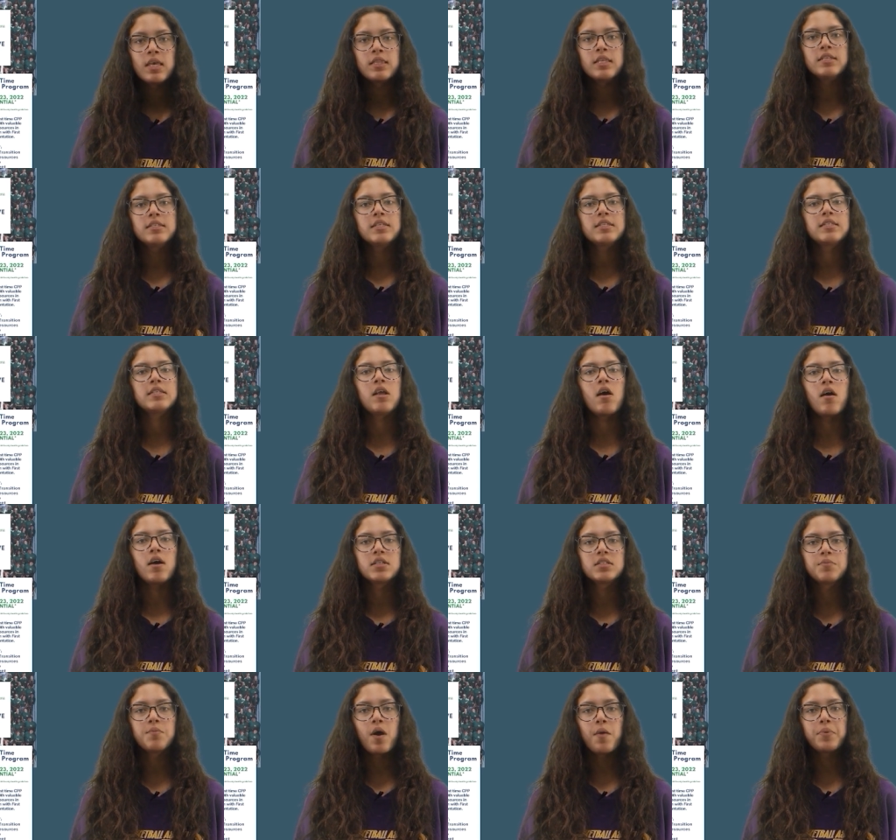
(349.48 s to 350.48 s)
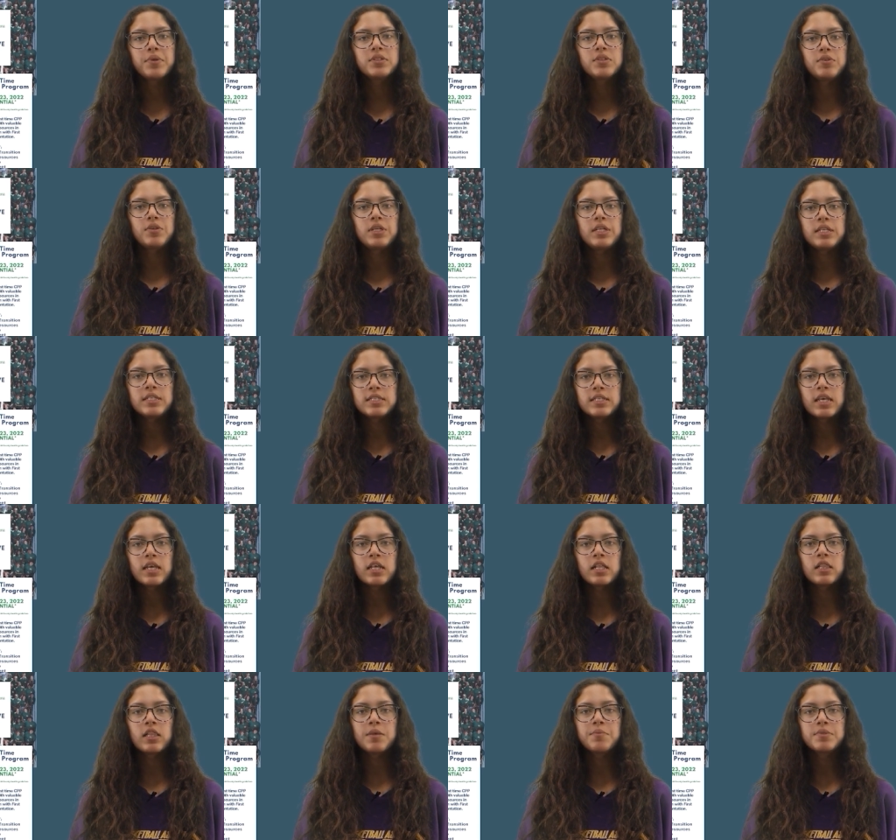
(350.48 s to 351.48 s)
This is an awesome opportunity to get
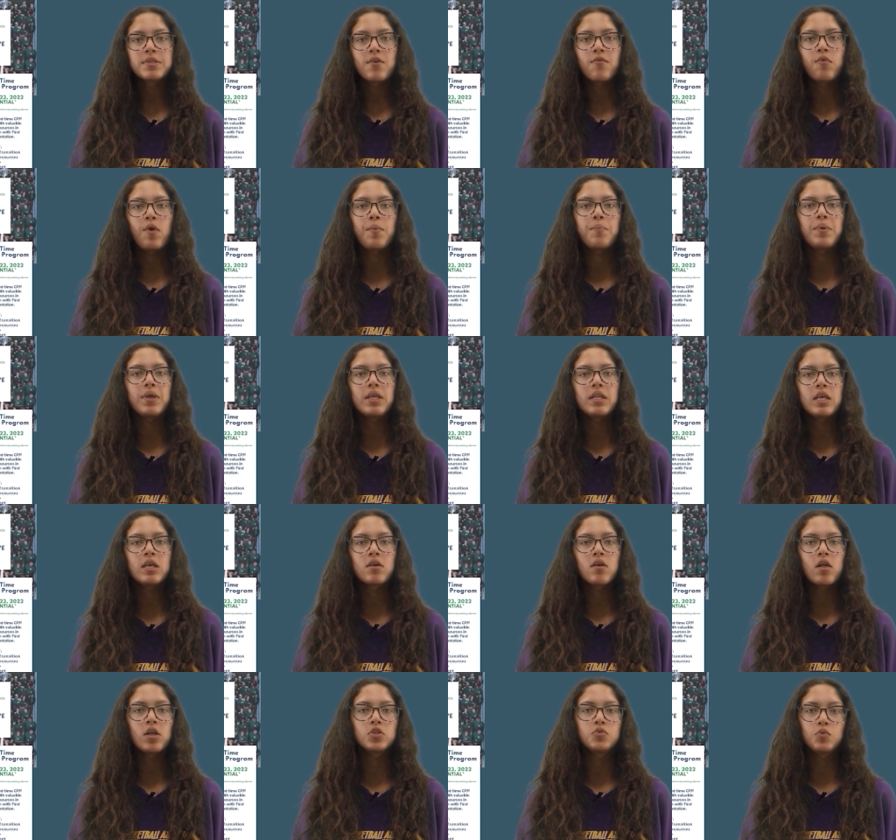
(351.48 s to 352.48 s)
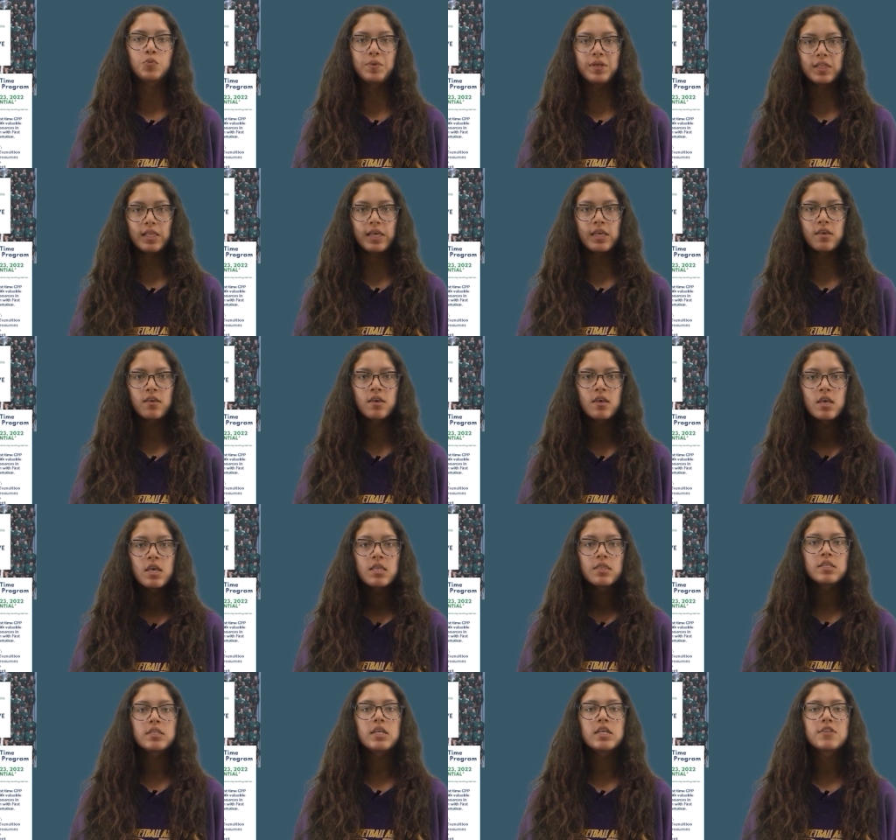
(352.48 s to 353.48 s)
a glimpse of what being in college will be like.
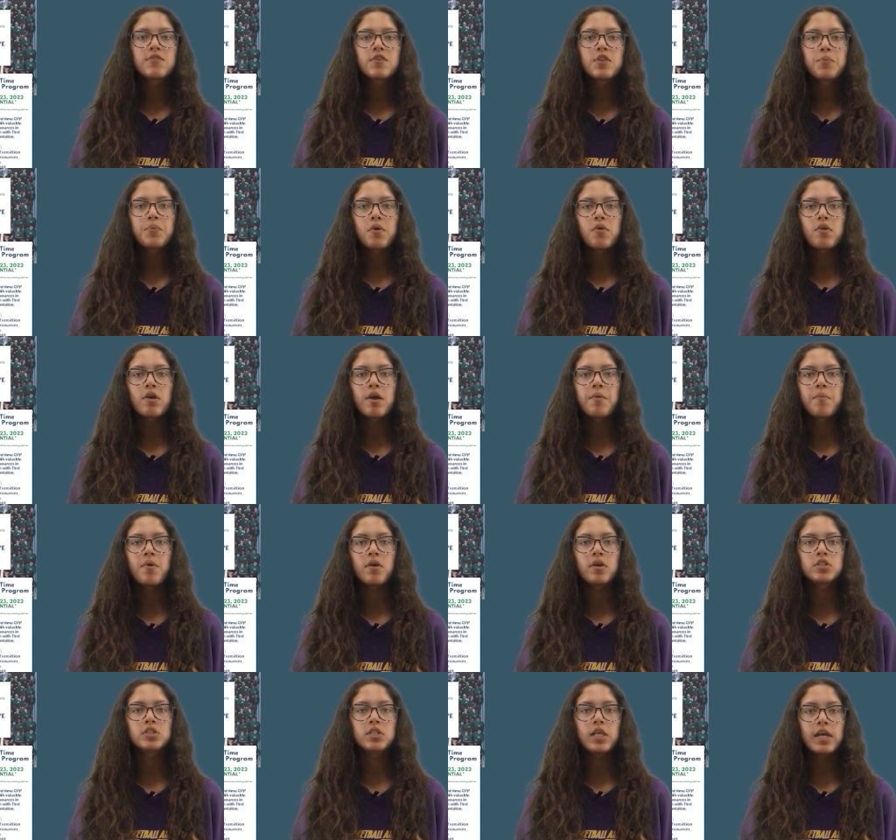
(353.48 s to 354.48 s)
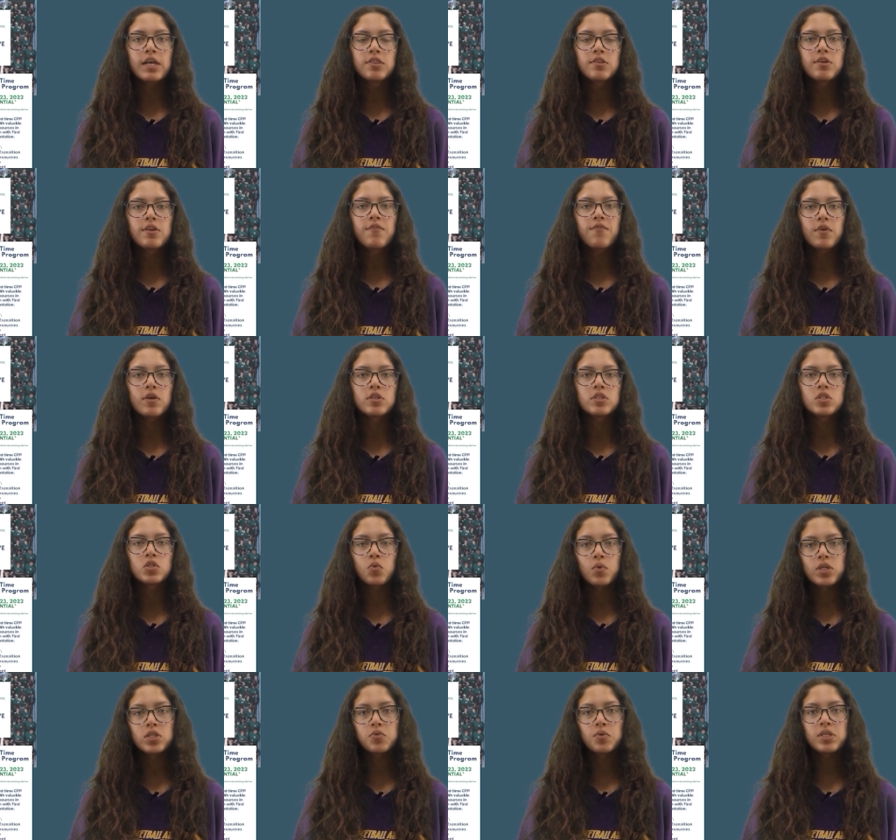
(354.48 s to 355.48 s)
The dates for the program are July 31st,
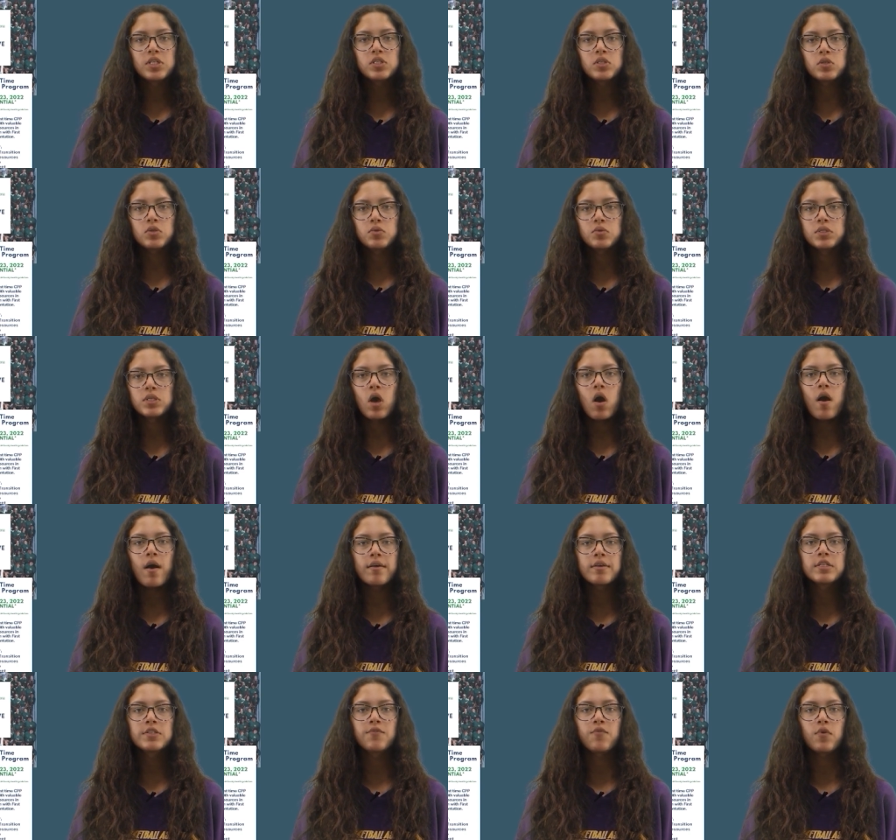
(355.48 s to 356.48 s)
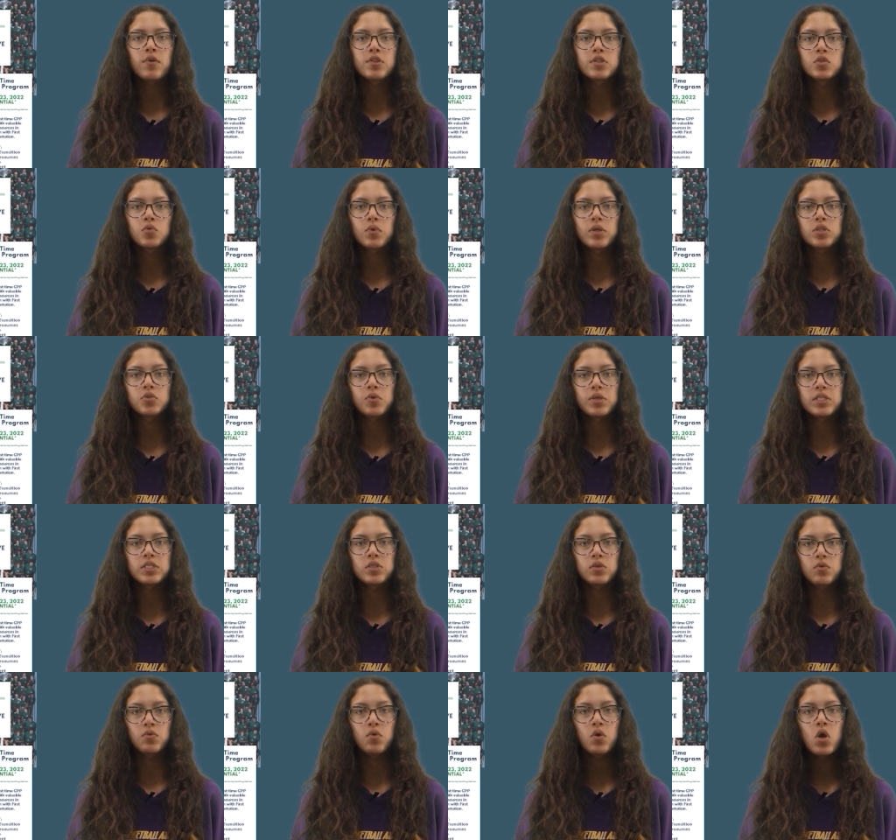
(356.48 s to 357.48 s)
2022 to August 4th,
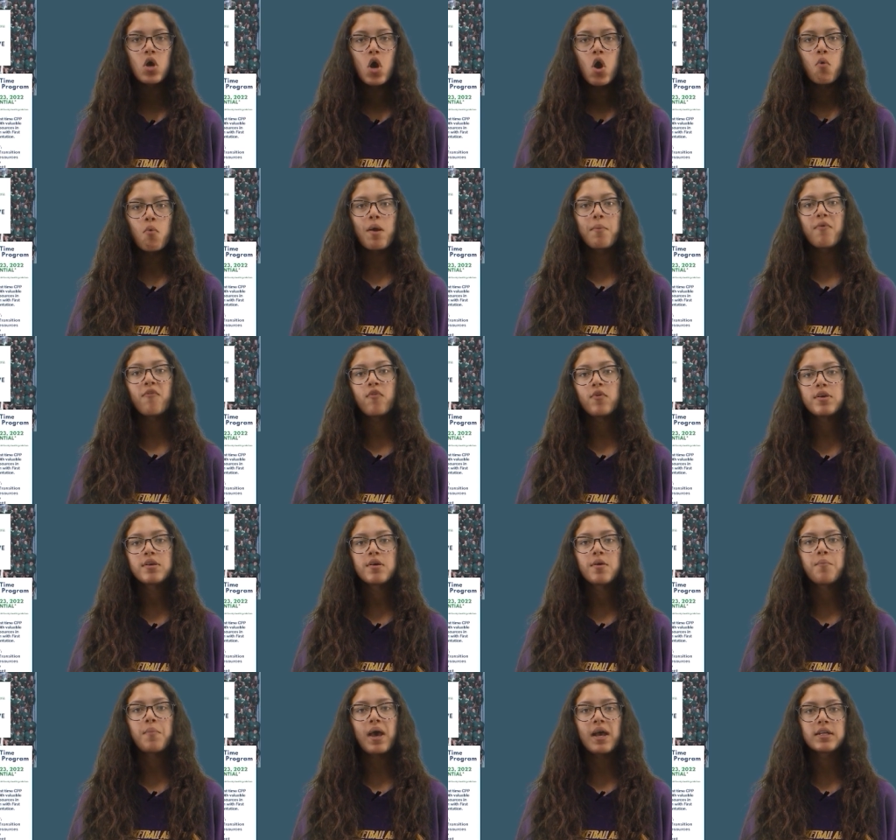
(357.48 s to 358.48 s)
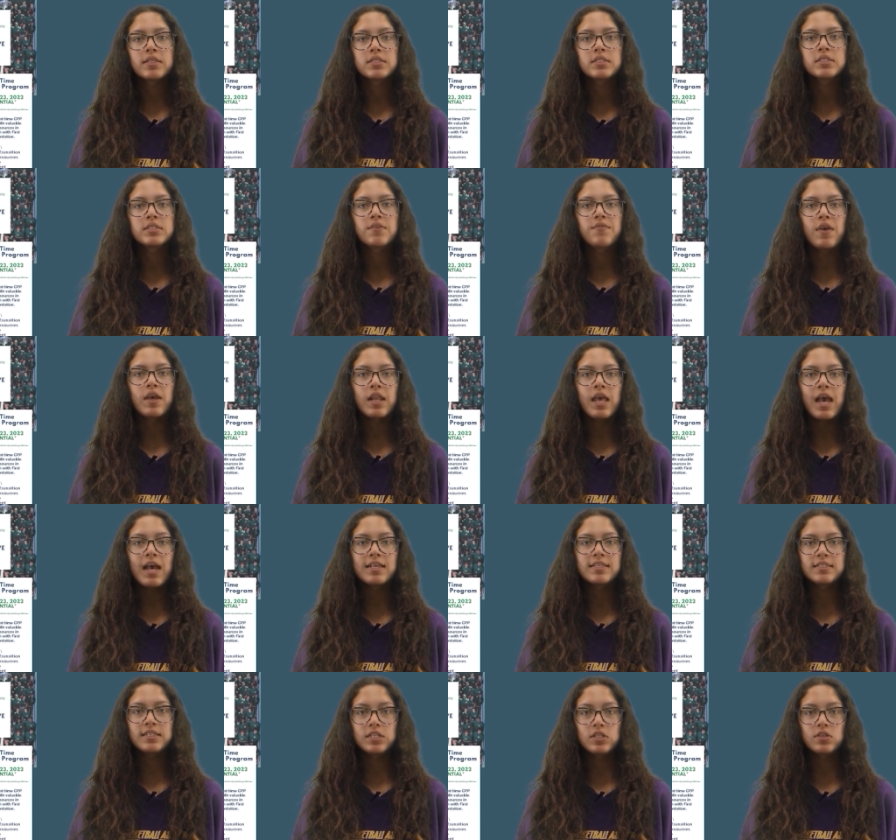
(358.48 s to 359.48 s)
2022, right before you come back to Savanna
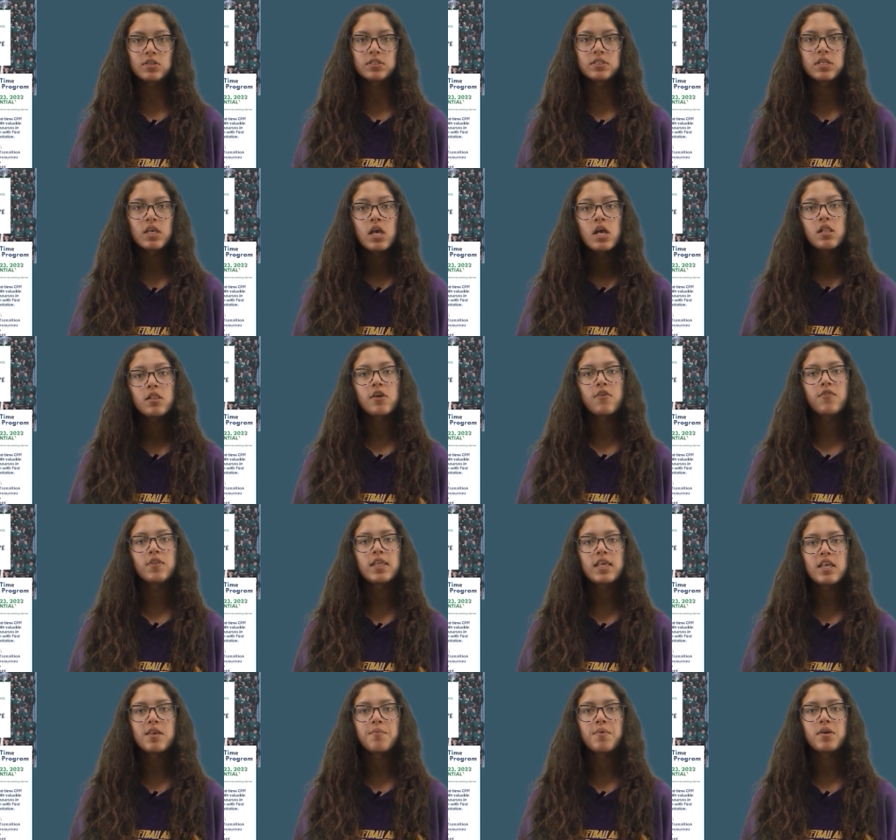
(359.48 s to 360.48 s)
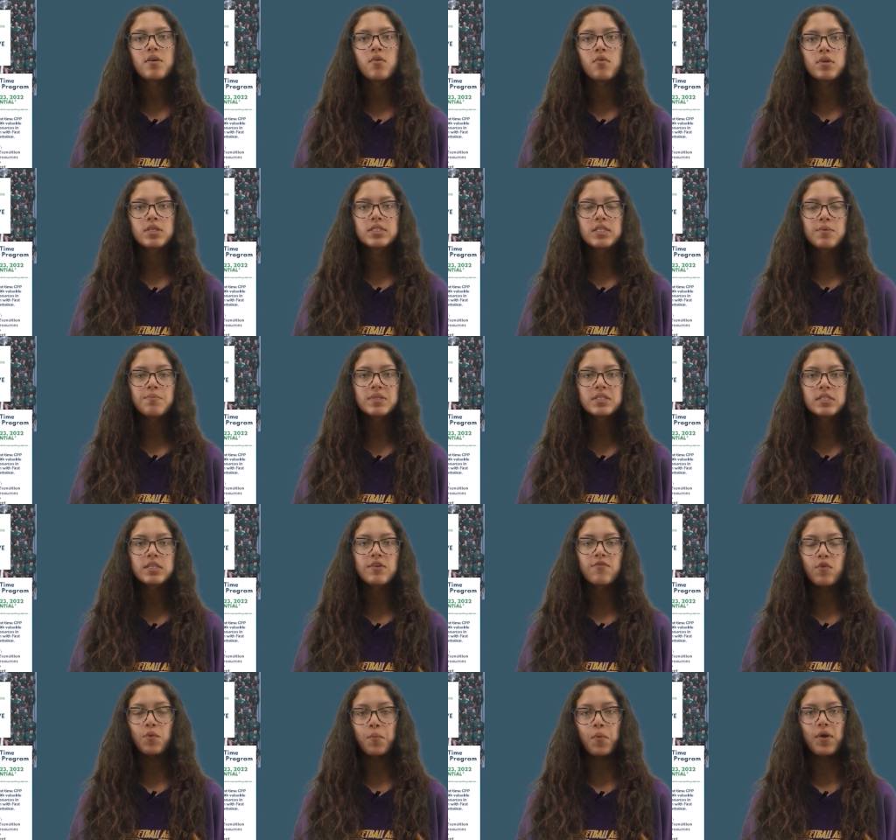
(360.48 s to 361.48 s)
as seniors. Look for the email or see Miss
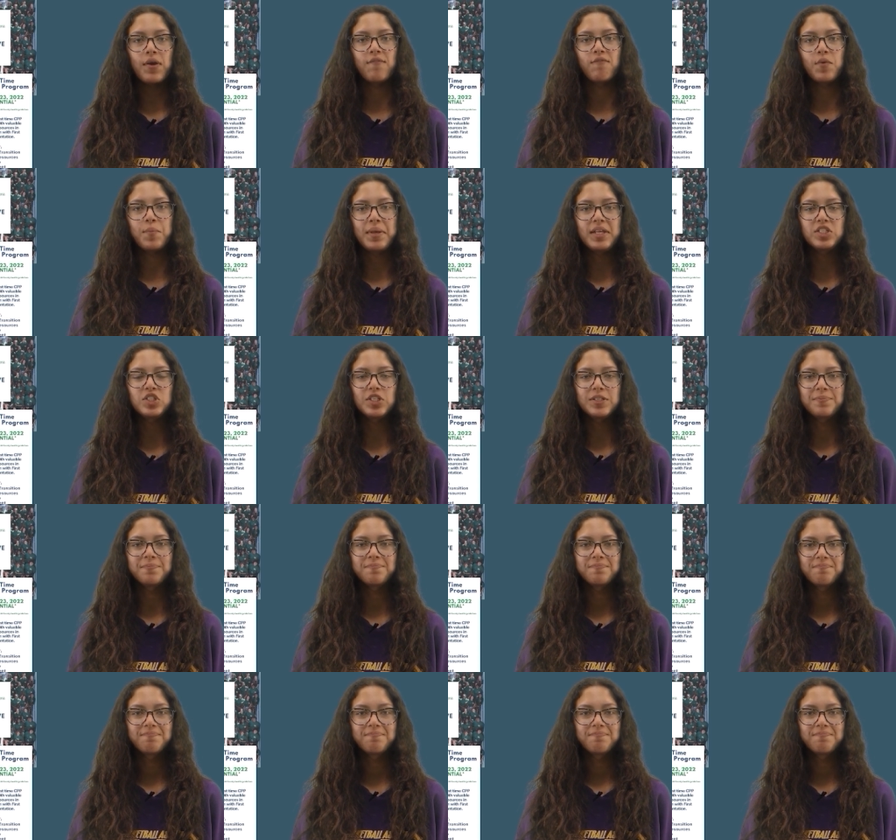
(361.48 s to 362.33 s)
Lee for more information.